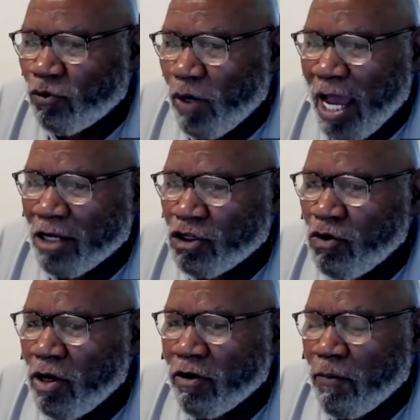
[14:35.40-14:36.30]
we got a
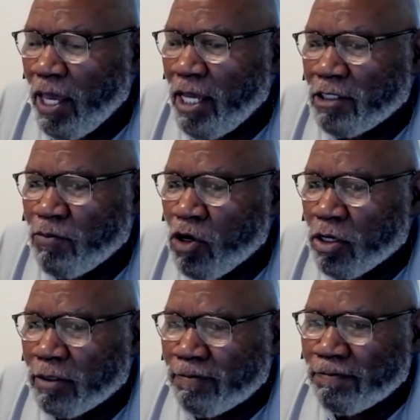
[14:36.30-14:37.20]
200-page
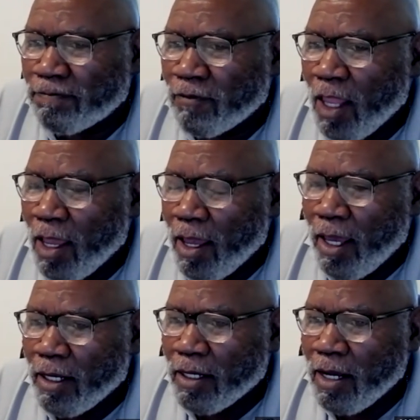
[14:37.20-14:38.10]
book,
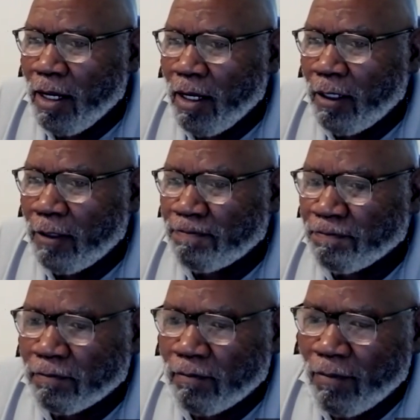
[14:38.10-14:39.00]
and
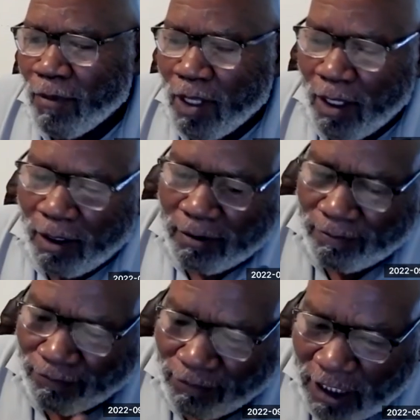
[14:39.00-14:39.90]

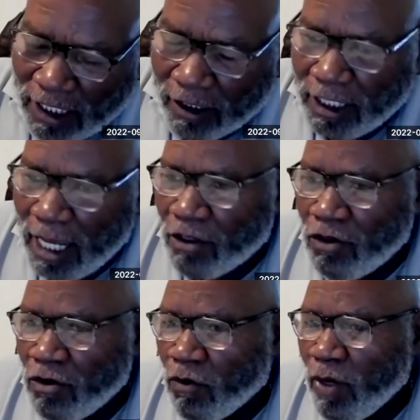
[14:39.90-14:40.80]
it'll take
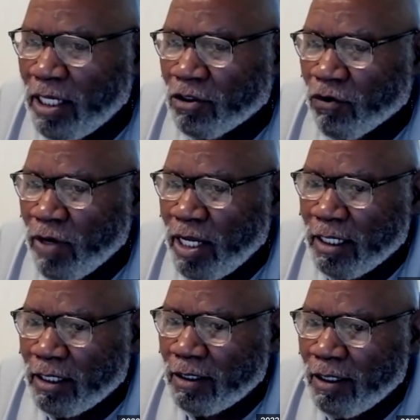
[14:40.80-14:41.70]
you a week to read
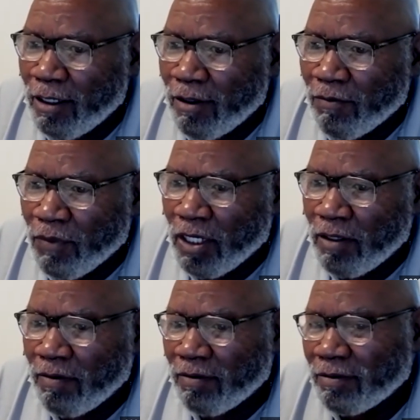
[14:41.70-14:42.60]
it,
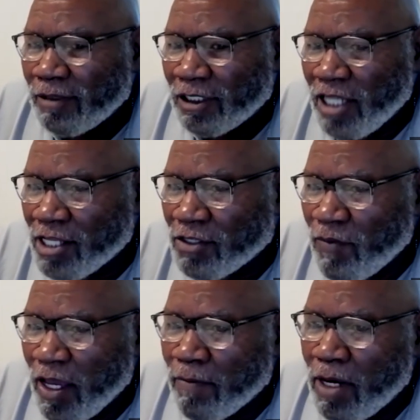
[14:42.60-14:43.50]
but it takes
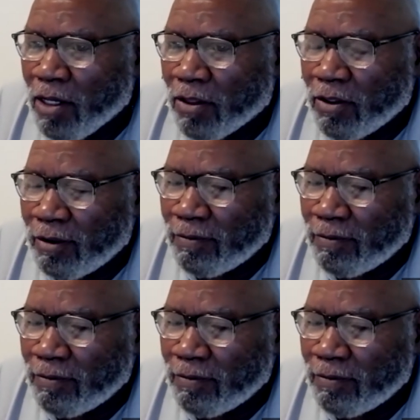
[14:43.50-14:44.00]
me a month.